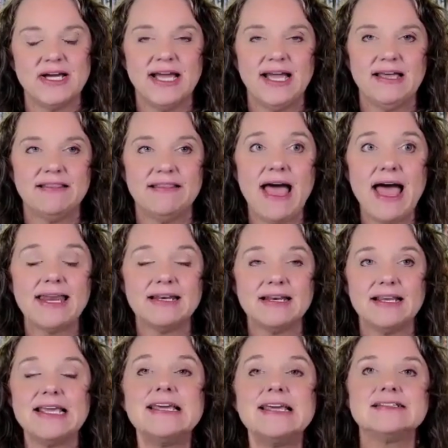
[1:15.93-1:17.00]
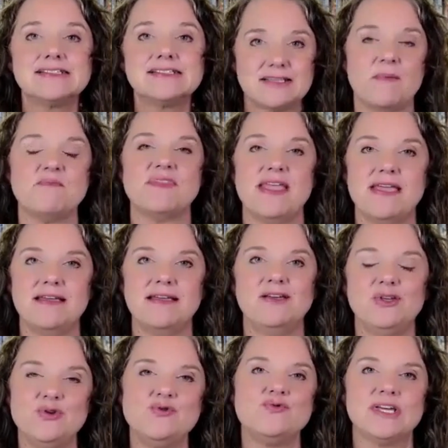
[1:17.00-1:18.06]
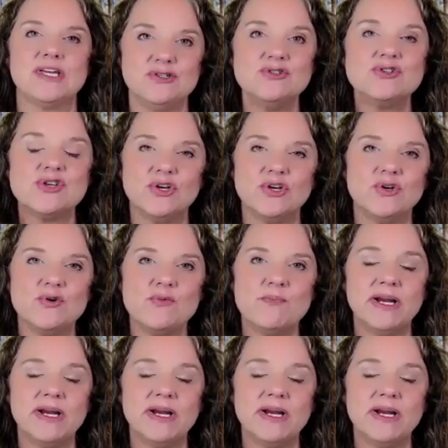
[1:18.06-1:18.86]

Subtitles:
And that is something you can do,